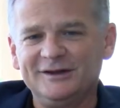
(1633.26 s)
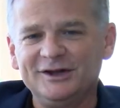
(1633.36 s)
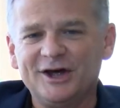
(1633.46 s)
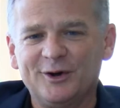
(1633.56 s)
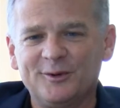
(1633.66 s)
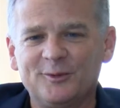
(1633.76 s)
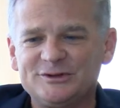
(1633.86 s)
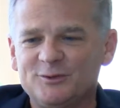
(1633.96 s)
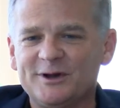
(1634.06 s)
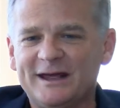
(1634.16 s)
you know,
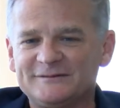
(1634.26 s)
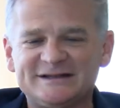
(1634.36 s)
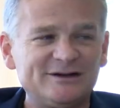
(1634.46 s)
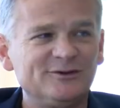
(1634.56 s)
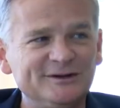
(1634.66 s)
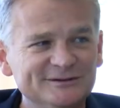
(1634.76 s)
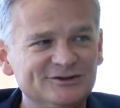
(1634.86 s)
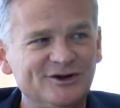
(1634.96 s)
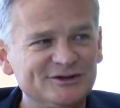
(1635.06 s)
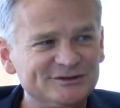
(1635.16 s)
would you want to have Siri in
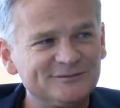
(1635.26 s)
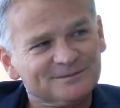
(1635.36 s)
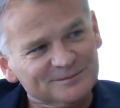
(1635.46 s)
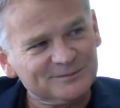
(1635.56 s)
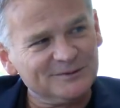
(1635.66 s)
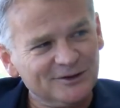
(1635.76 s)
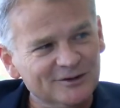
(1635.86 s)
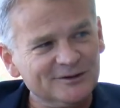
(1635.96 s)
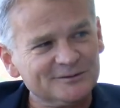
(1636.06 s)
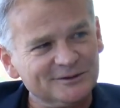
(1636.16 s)
charge of
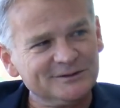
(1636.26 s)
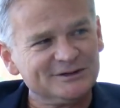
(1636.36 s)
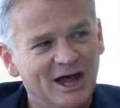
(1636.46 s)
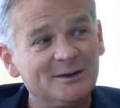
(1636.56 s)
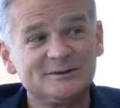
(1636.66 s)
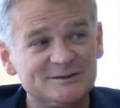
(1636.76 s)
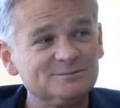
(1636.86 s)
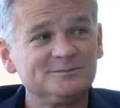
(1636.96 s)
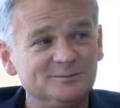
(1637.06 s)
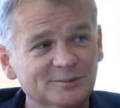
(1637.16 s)
our, or autonomous
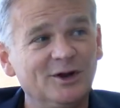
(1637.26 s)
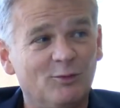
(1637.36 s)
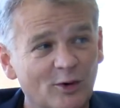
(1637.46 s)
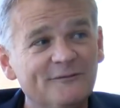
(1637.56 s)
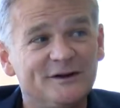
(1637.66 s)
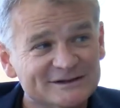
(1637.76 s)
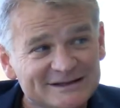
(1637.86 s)
you know warfare